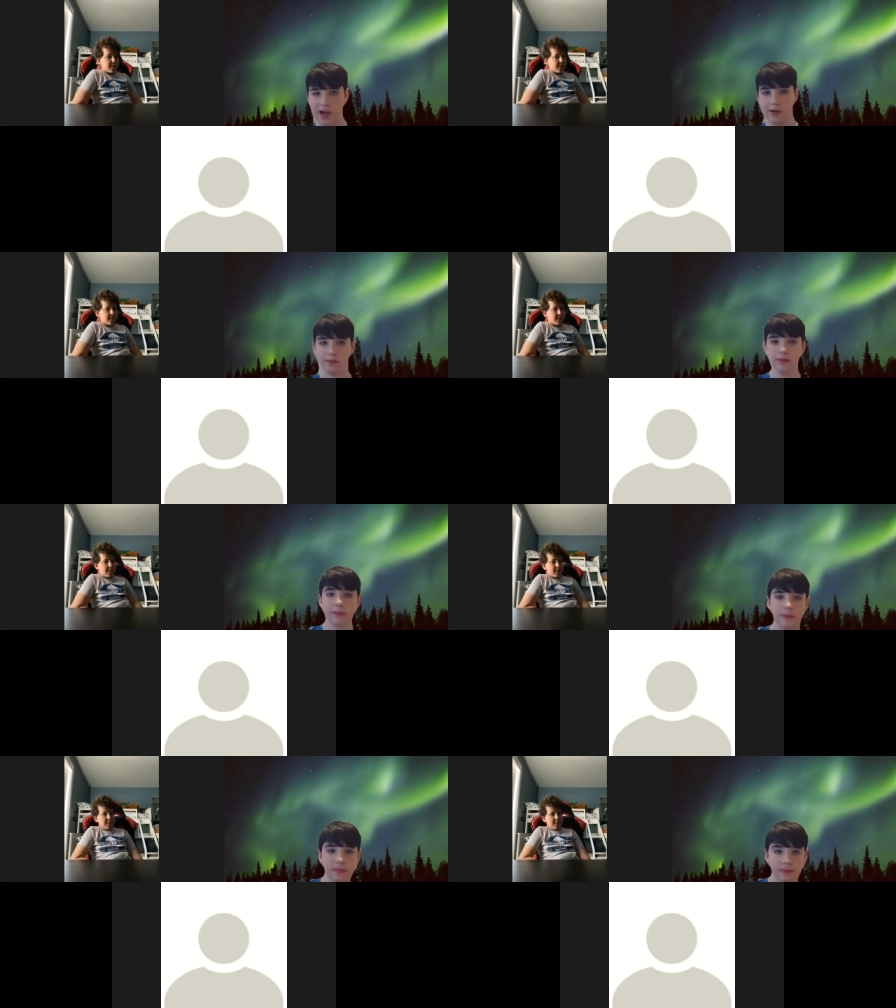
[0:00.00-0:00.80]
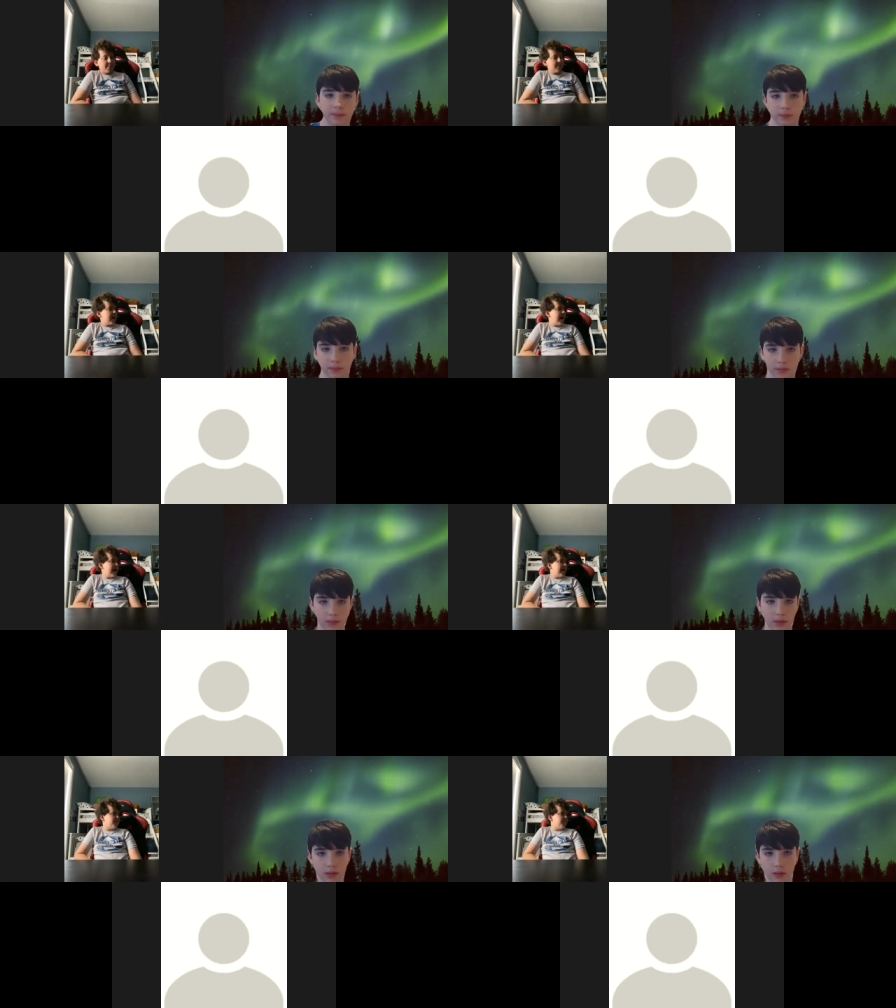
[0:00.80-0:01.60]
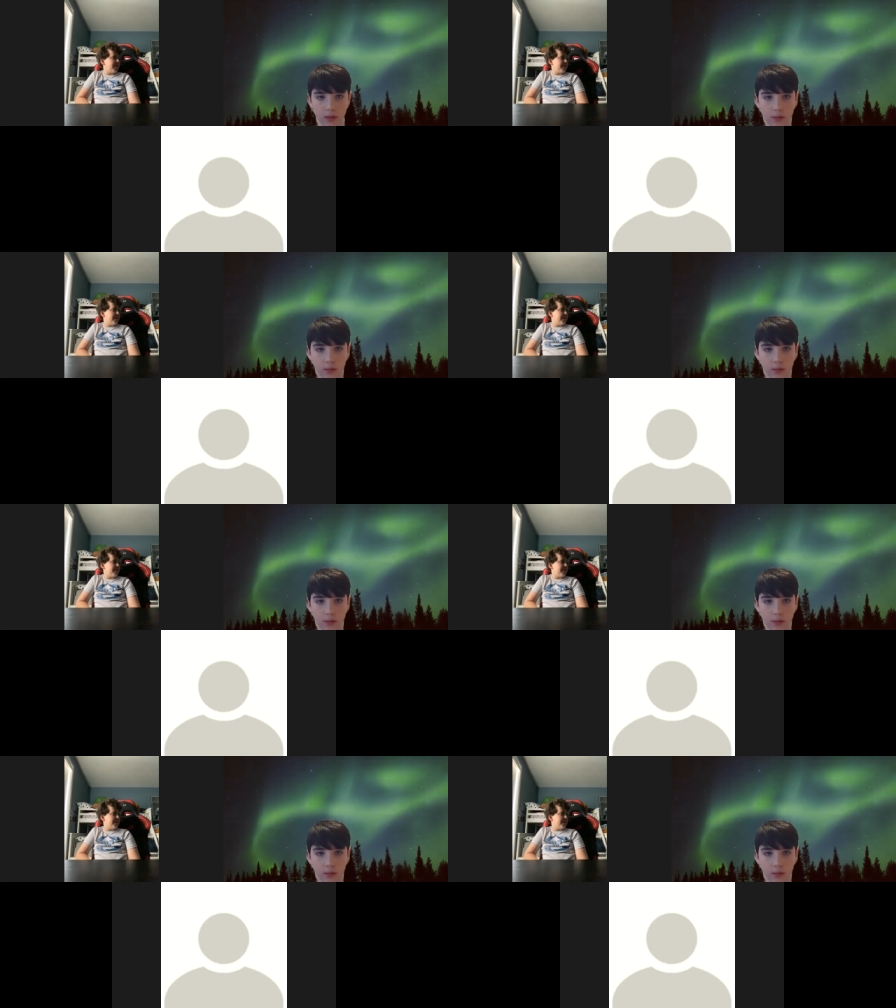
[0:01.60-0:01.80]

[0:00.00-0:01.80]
have? I have one,